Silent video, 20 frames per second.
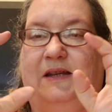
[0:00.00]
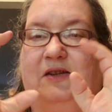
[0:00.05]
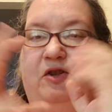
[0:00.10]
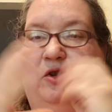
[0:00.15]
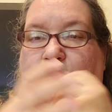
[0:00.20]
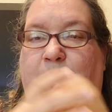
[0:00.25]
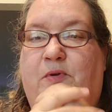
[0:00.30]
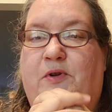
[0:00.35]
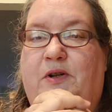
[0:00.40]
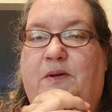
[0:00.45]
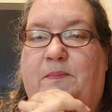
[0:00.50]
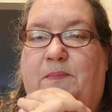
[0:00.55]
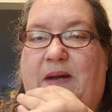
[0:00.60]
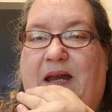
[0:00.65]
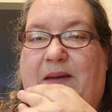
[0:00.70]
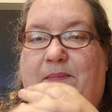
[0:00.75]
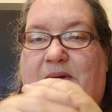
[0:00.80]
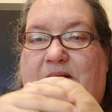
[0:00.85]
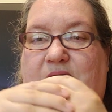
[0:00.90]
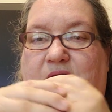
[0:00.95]
that you put on
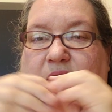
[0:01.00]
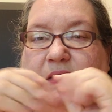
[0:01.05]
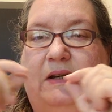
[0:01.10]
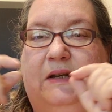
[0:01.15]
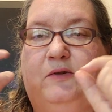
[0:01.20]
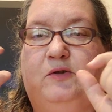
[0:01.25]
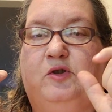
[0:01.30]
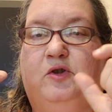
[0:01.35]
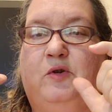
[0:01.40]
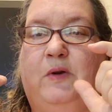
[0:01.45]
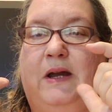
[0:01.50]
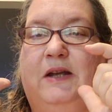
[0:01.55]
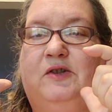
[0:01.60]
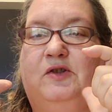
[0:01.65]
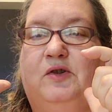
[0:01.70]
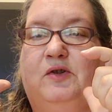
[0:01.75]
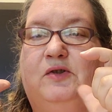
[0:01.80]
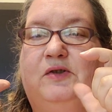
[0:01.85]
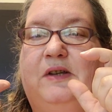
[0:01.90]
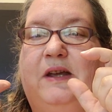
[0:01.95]
babies so they don't
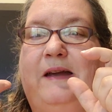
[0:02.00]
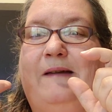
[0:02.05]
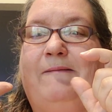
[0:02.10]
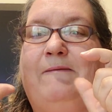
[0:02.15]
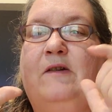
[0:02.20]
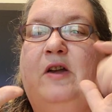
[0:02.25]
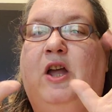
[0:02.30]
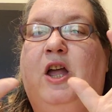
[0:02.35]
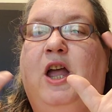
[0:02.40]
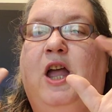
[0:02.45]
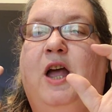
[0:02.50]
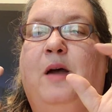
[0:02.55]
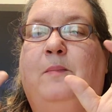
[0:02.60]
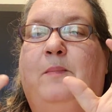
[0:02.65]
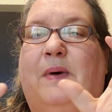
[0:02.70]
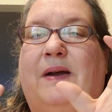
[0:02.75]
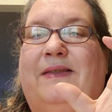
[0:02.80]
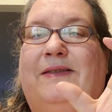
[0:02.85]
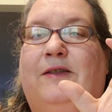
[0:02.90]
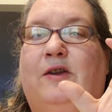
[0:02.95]
scratch yourself,
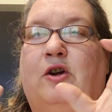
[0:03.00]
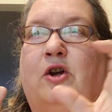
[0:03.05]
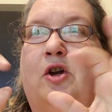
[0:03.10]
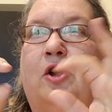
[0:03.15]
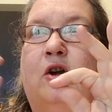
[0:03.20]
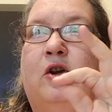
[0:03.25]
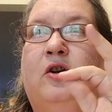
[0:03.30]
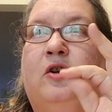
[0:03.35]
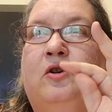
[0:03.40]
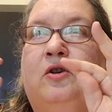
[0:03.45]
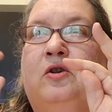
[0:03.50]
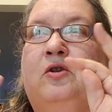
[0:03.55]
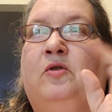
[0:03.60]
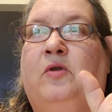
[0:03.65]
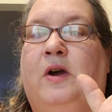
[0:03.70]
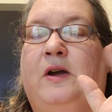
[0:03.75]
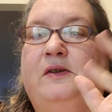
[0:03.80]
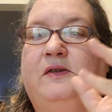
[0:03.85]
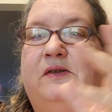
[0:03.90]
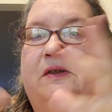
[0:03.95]
but they're
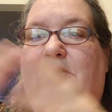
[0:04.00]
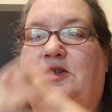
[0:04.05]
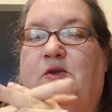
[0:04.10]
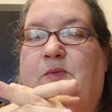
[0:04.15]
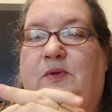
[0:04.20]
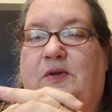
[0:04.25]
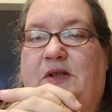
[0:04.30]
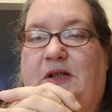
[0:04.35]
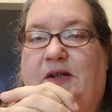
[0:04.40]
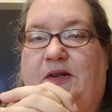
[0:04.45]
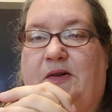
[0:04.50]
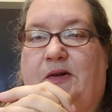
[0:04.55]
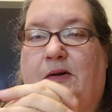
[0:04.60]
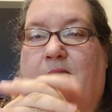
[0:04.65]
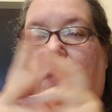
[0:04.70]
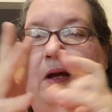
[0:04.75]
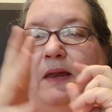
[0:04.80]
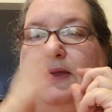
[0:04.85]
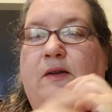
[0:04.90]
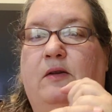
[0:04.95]
cross-stitch material
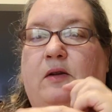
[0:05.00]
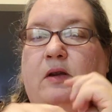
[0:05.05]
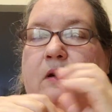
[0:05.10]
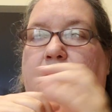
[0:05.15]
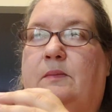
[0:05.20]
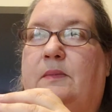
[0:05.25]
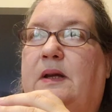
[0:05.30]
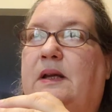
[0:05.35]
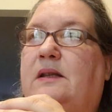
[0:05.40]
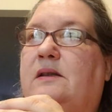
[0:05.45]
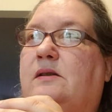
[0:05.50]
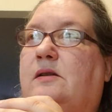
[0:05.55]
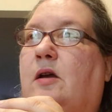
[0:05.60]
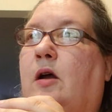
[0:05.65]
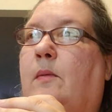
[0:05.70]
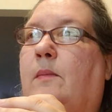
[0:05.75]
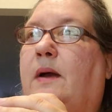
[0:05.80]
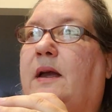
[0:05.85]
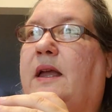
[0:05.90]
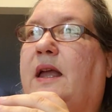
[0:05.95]
and they're little mittens.
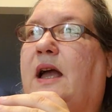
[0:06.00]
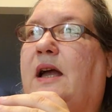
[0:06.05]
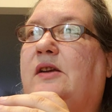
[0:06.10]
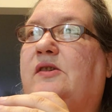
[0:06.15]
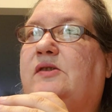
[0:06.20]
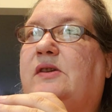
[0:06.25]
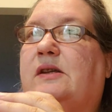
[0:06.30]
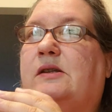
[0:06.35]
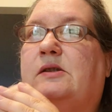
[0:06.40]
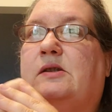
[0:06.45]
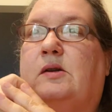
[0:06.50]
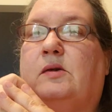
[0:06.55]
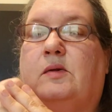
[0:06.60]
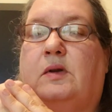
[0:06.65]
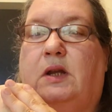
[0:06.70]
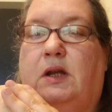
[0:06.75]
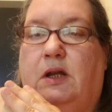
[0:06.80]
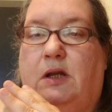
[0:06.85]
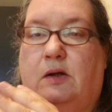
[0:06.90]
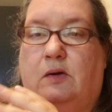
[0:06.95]
Oh my gosh, that's so
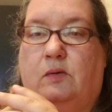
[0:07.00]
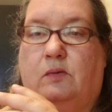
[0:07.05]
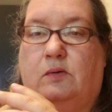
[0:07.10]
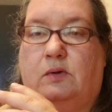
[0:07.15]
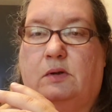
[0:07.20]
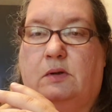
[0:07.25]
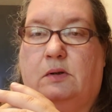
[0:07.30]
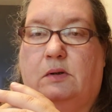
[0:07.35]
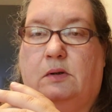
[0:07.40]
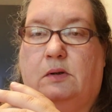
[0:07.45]
cute.